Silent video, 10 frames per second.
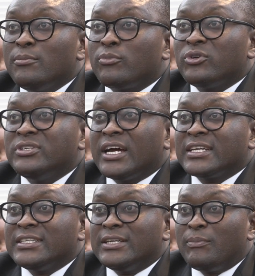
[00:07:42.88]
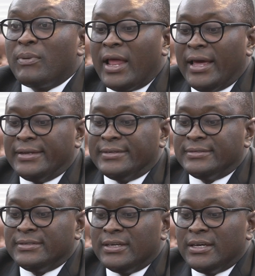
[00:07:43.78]
production plan,
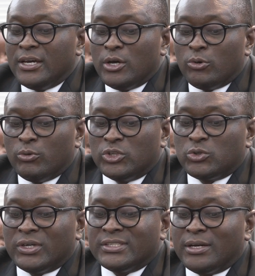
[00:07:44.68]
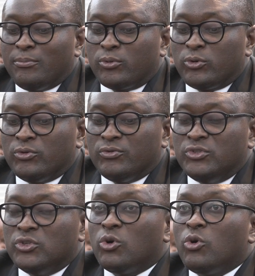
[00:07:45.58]
which was approved